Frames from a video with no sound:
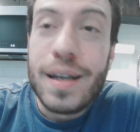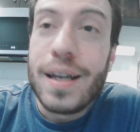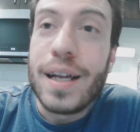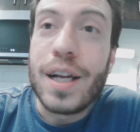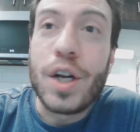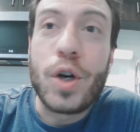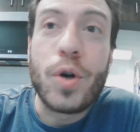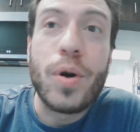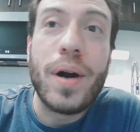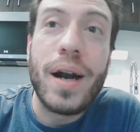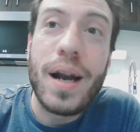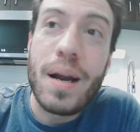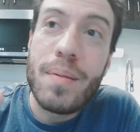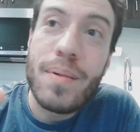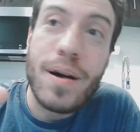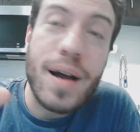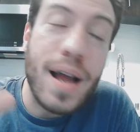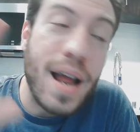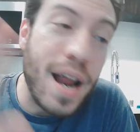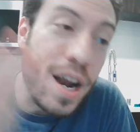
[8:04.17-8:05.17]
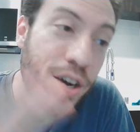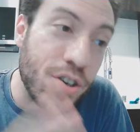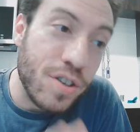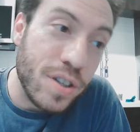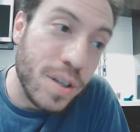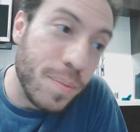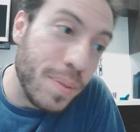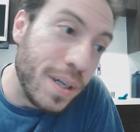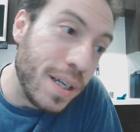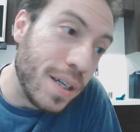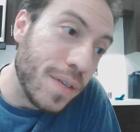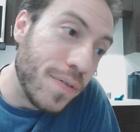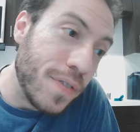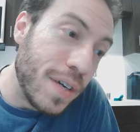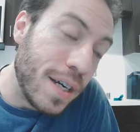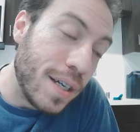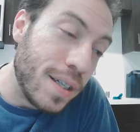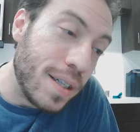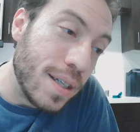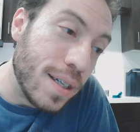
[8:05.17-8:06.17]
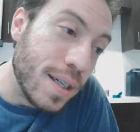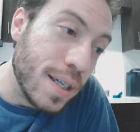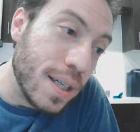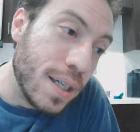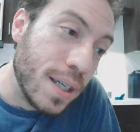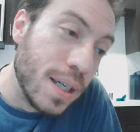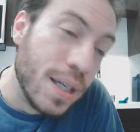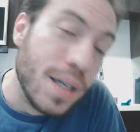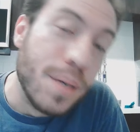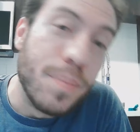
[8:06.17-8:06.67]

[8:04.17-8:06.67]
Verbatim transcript: and cry about Angela being evicted